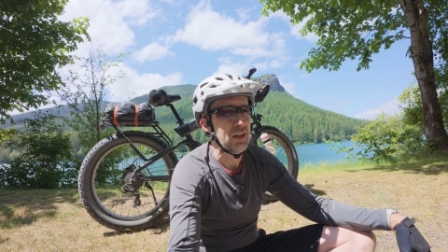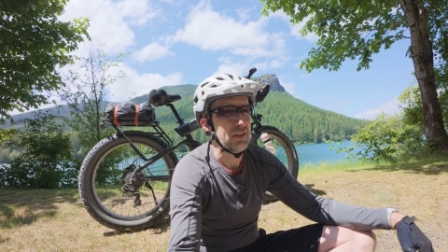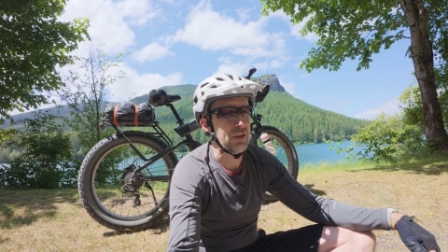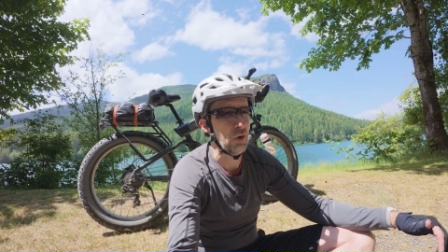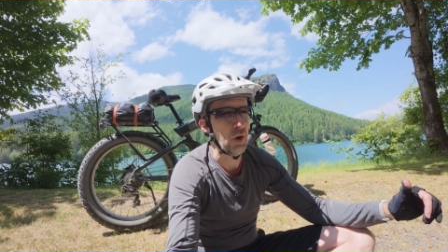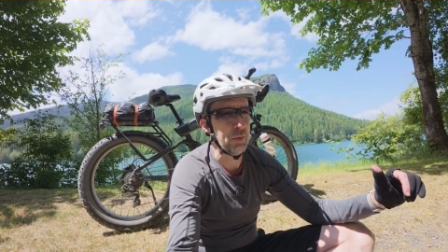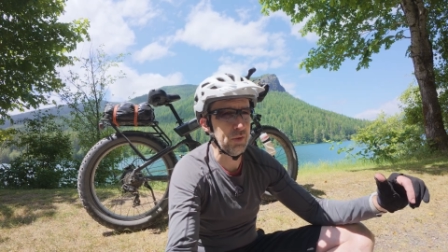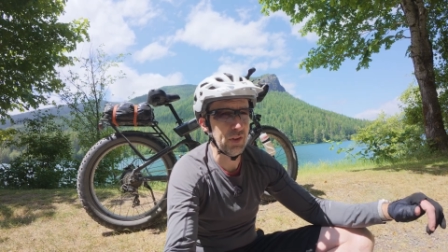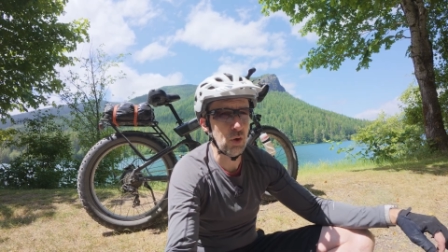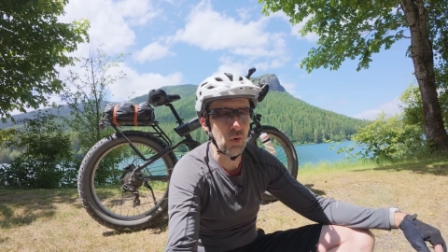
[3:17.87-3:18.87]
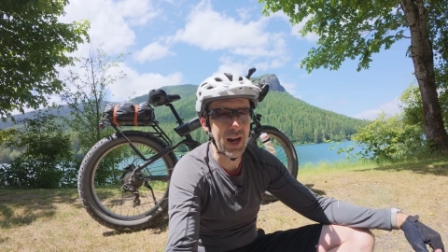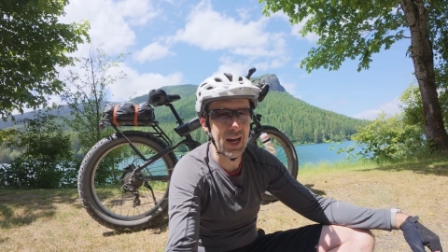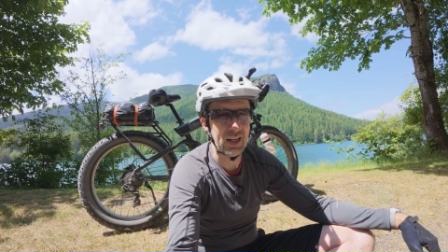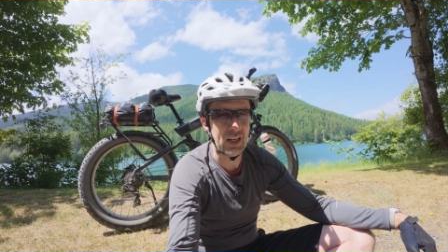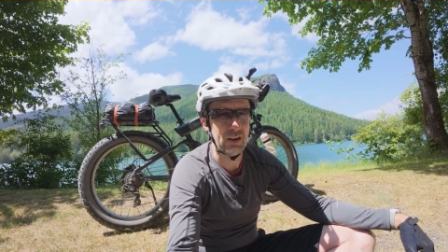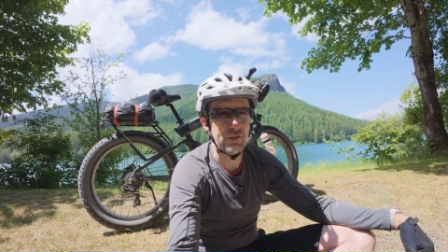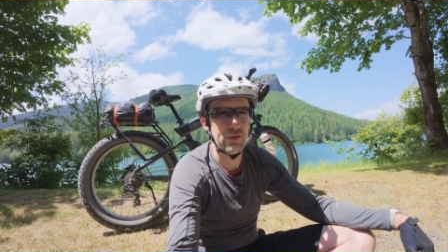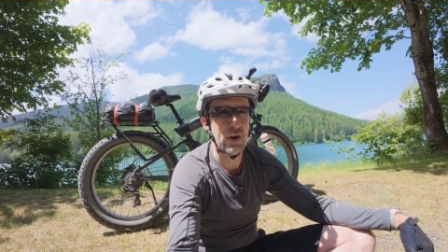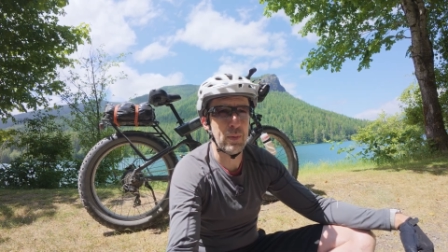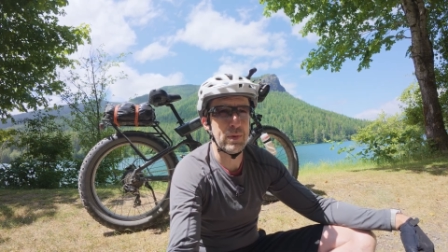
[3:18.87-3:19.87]
So I'm using the rack. I've
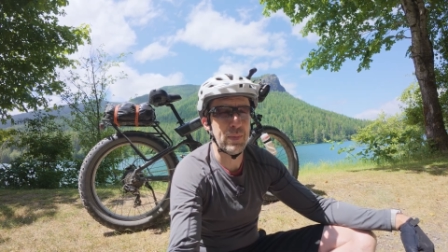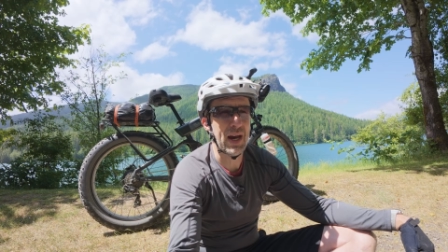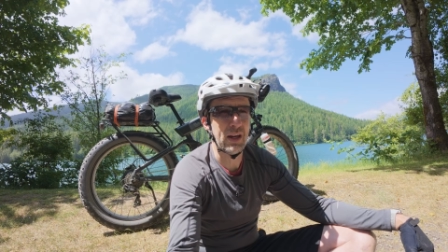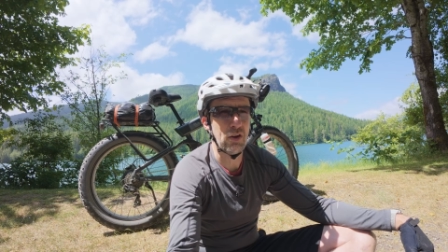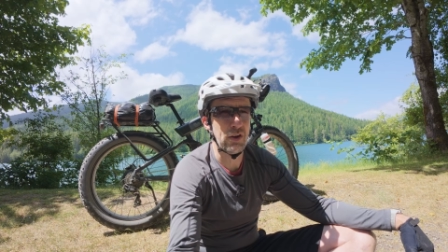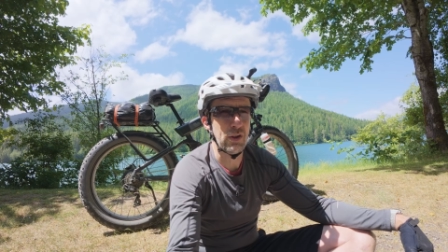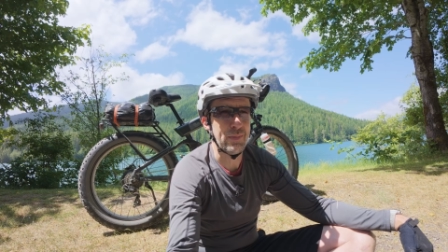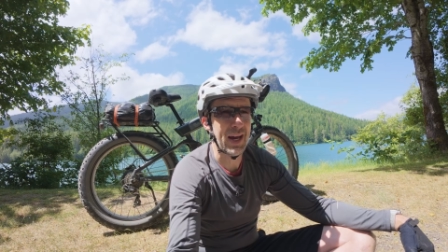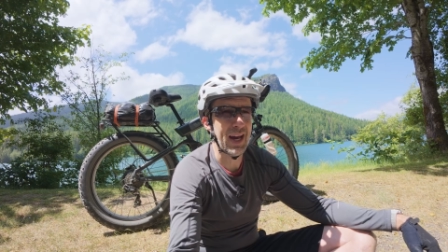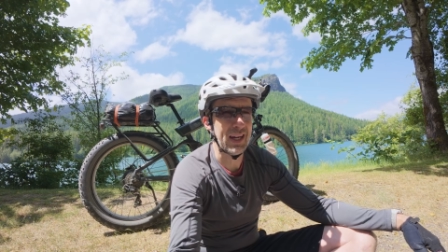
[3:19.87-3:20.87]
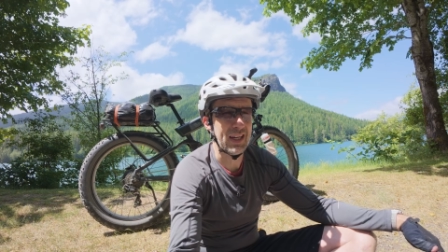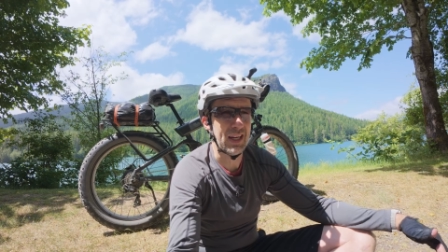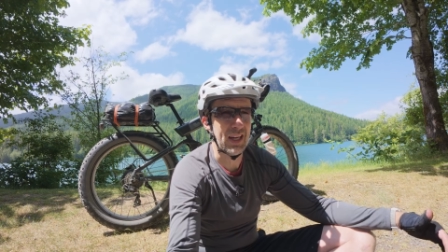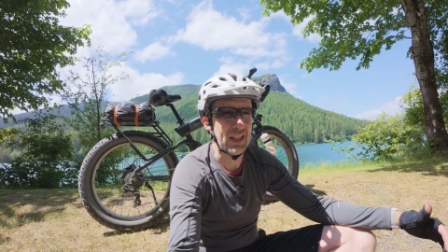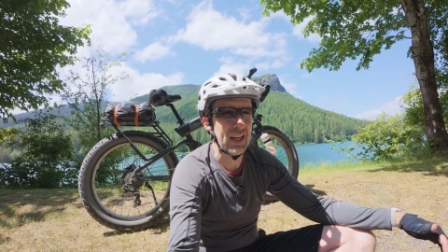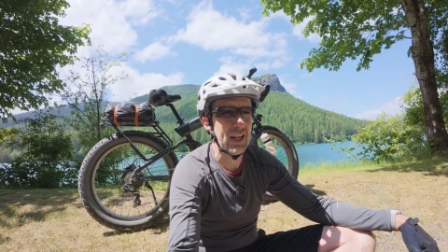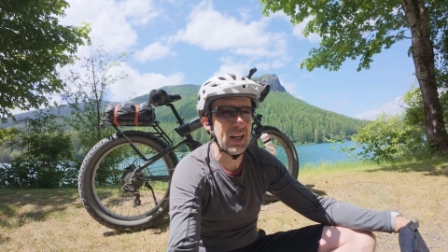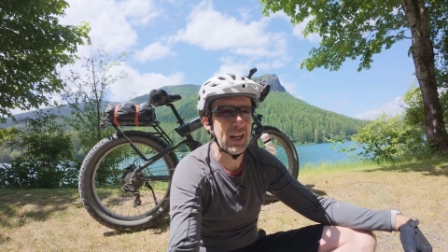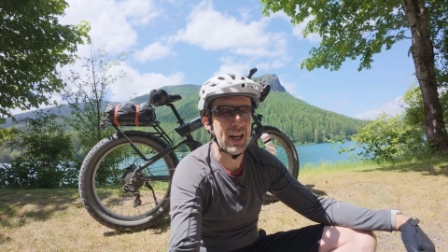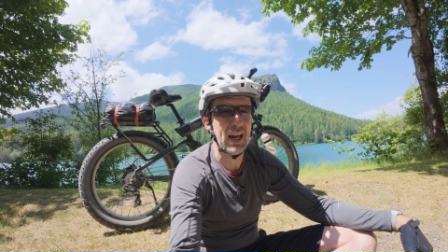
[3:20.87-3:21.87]
strapped a bag onto the back, and then
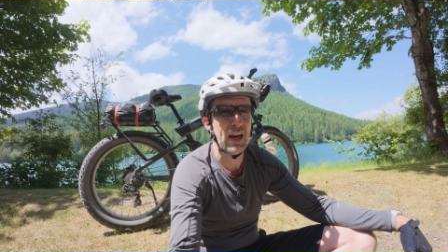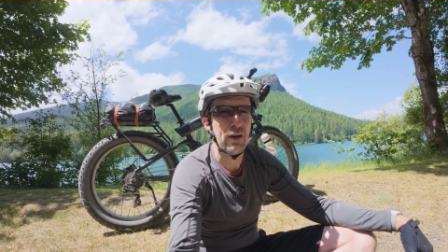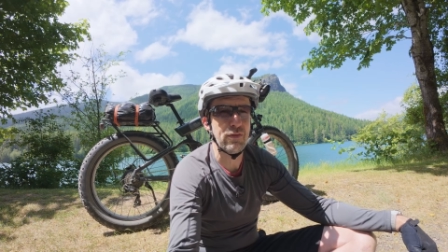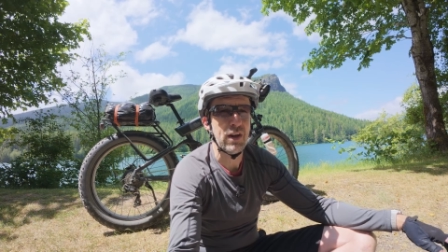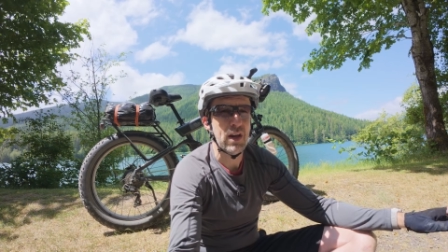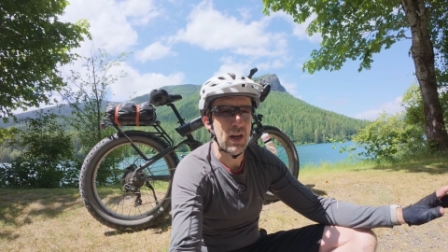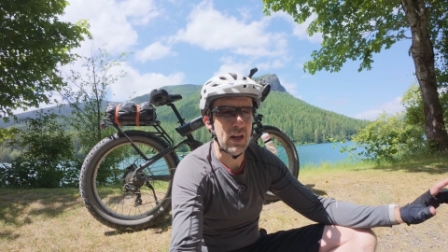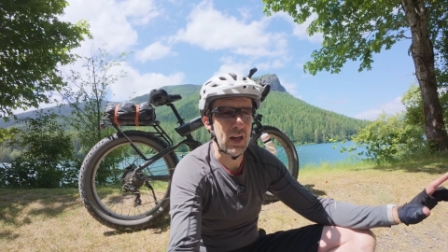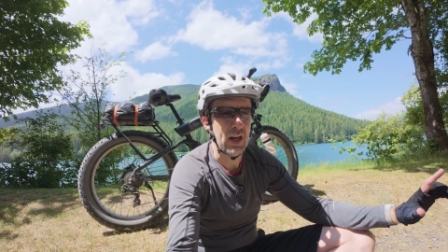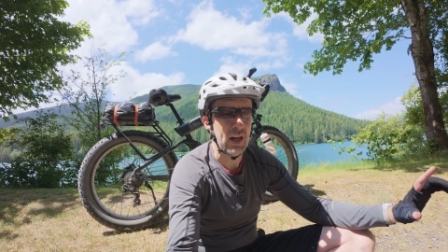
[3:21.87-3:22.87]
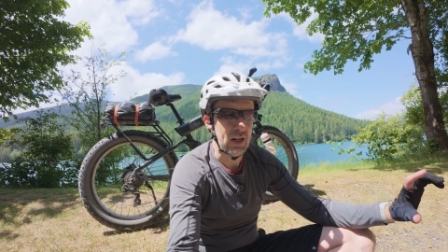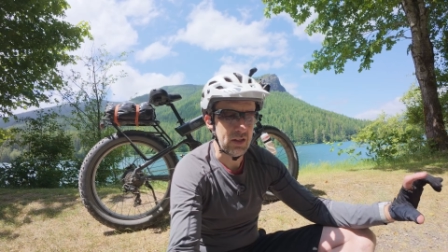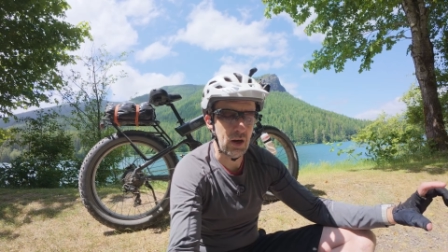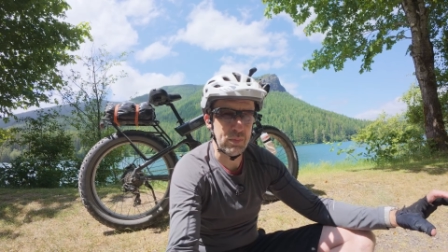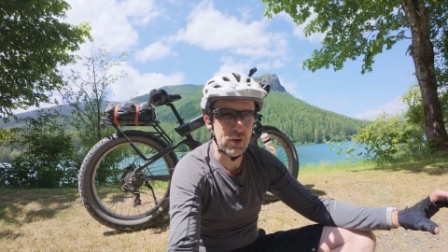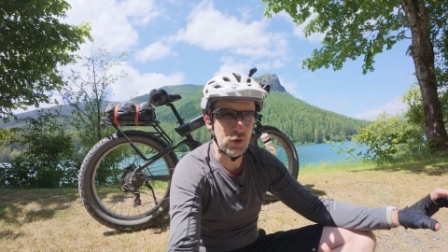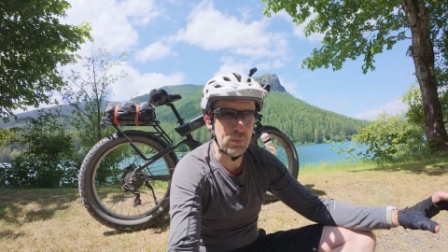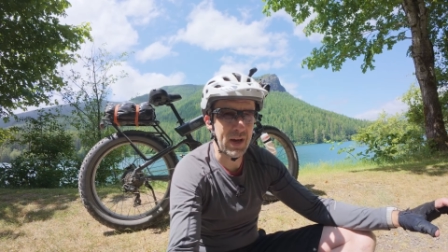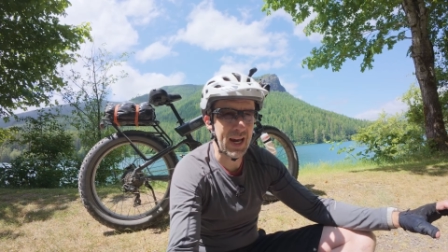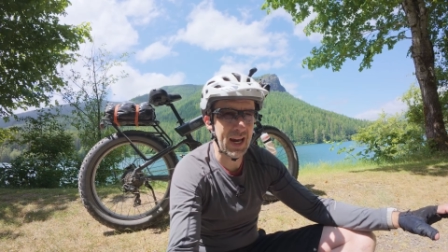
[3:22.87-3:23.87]
I have a top
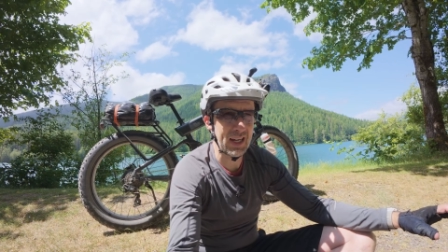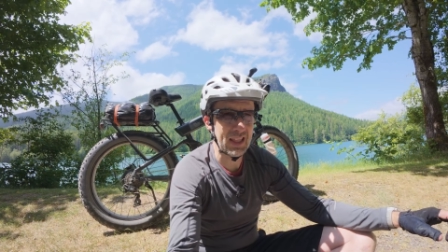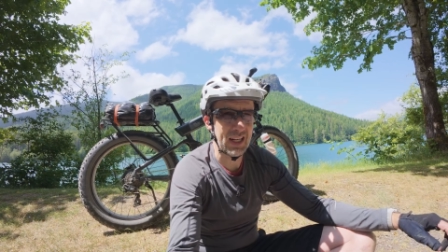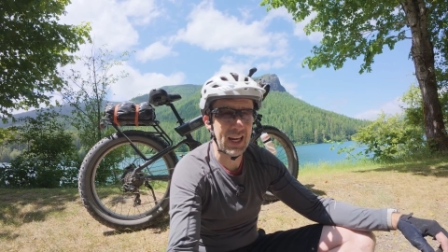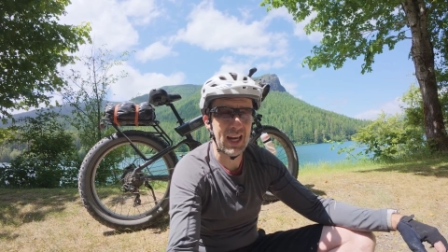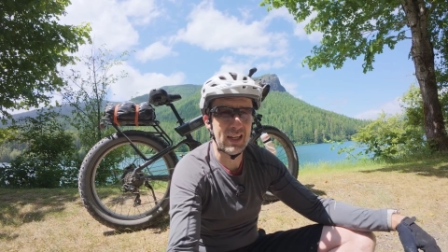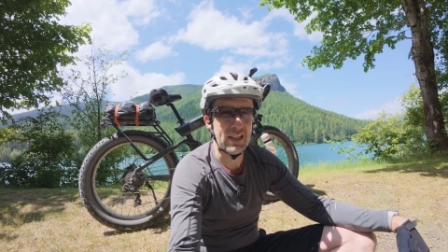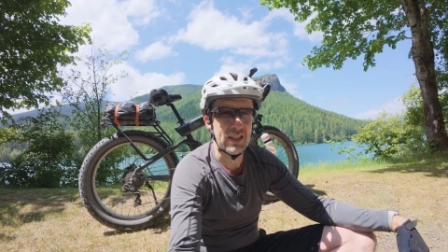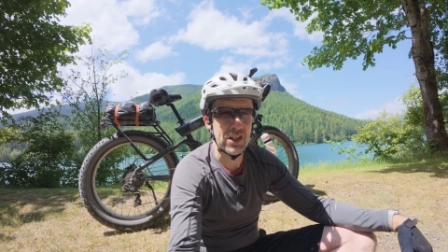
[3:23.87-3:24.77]
tube bag that I had to